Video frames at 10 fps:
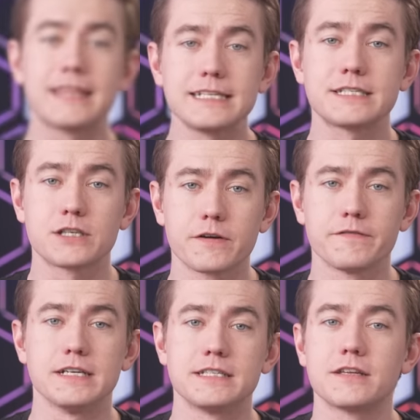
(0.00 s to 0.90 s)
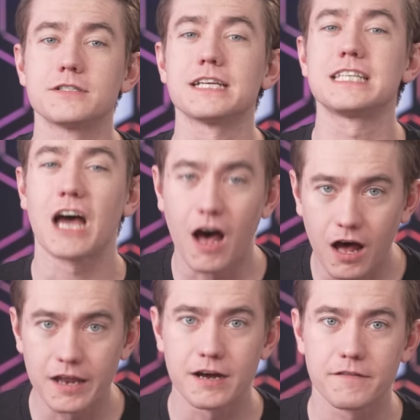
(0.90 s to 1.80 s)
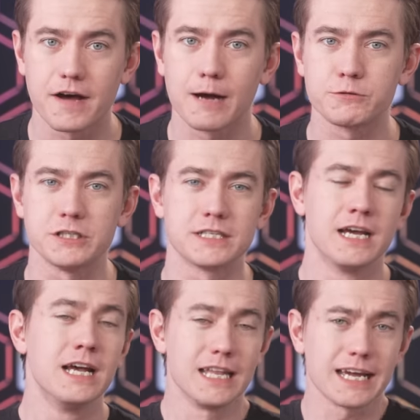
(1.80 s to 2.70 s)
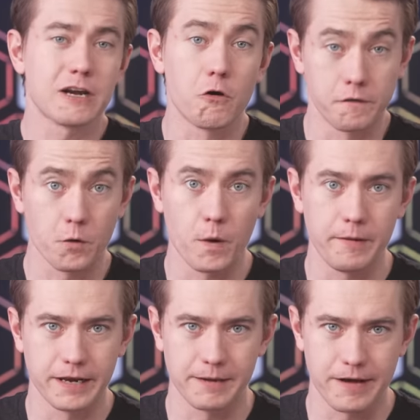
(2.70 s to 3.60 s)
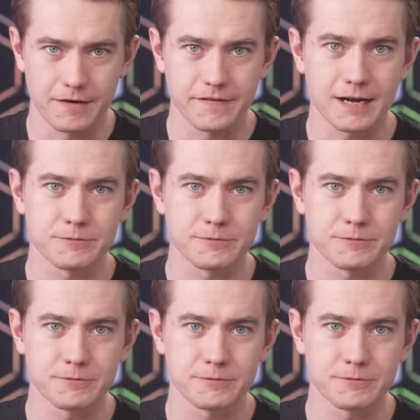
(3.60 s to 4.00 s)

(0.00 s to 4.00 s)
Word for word: this service, there's a ton of options, like an overwhelming amount amount of